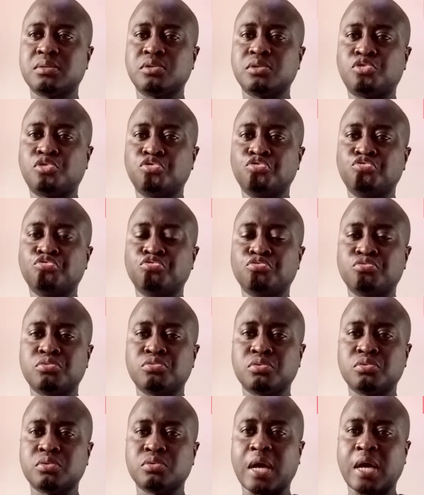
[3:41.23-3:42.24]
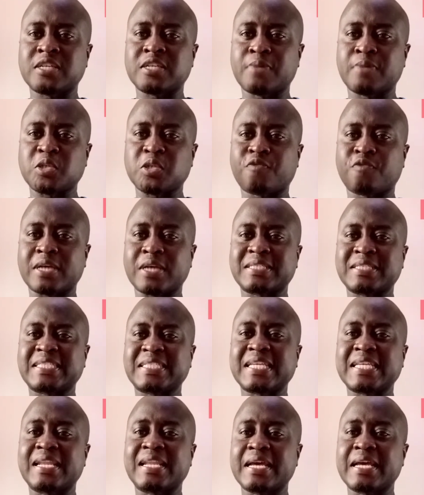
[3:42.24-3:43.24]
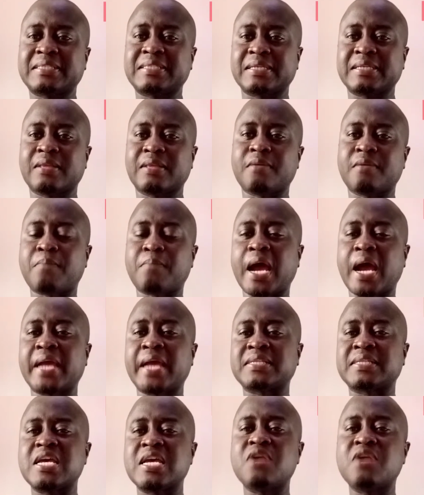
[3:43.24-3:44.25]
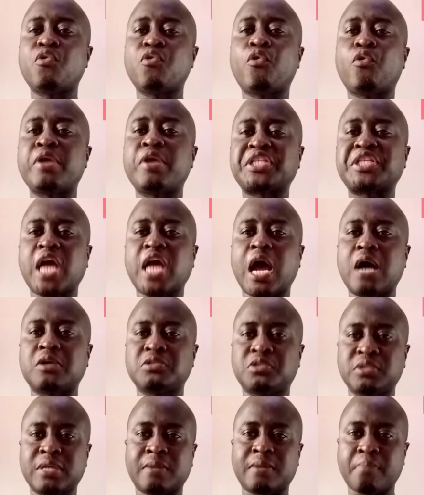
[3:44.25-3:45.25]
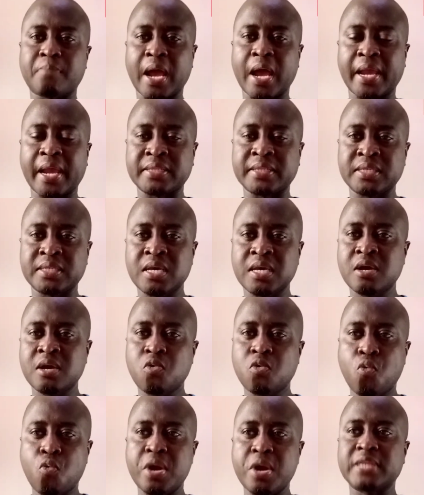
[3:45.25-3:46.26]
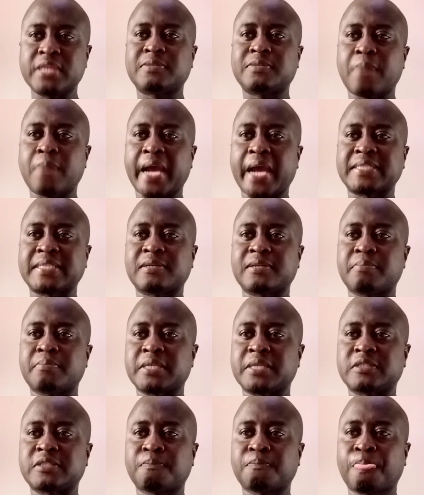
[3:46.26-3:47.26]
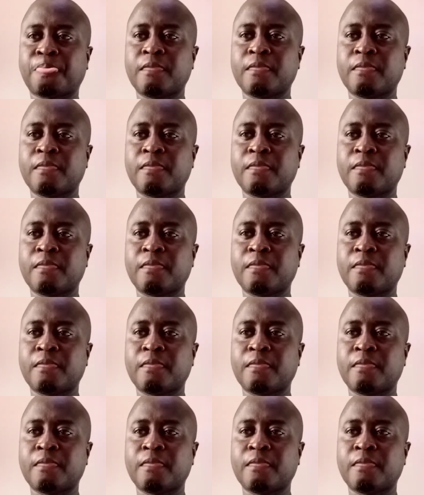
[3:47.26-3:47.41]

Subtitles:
to, as a matter of fact, select the market and reach out to that market with its marketing mix.